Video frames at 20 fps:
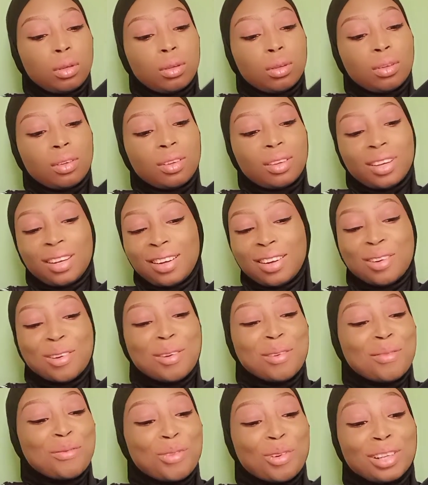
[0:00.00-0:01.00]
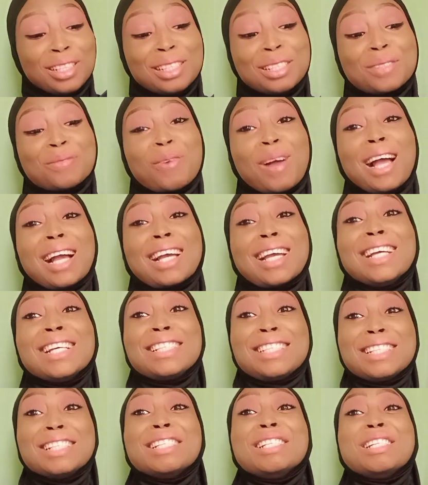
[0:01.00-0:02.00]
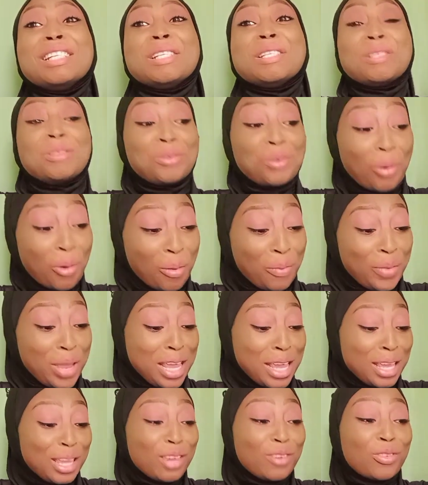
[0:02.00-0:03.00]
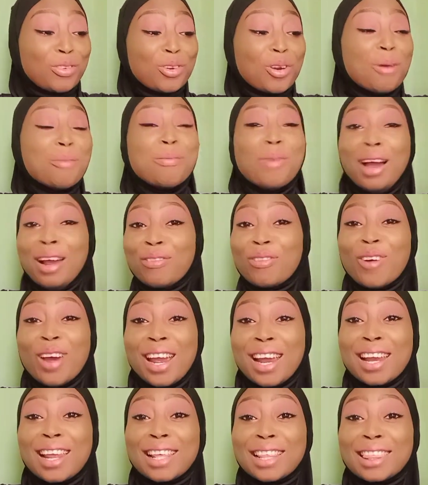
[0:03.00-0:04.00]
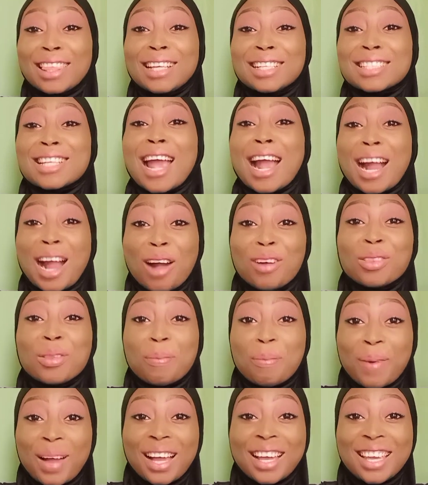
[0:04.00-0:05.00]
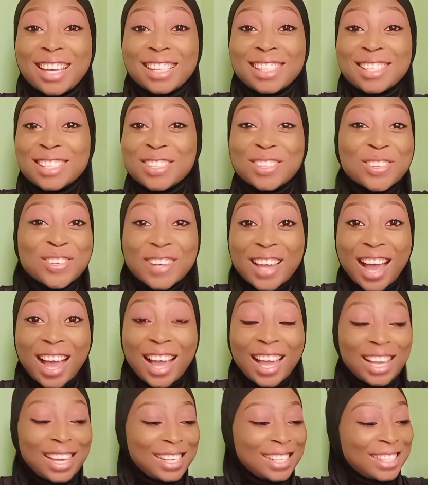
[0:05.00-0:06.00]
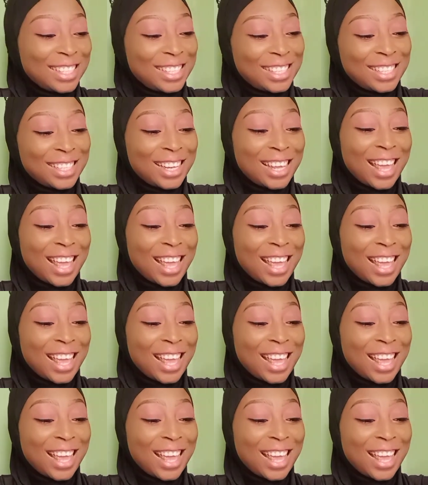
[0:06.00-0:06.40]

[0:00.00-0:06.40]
Oh, this packaging is dope. If you don't buy for anything, check out the packaging, you guys.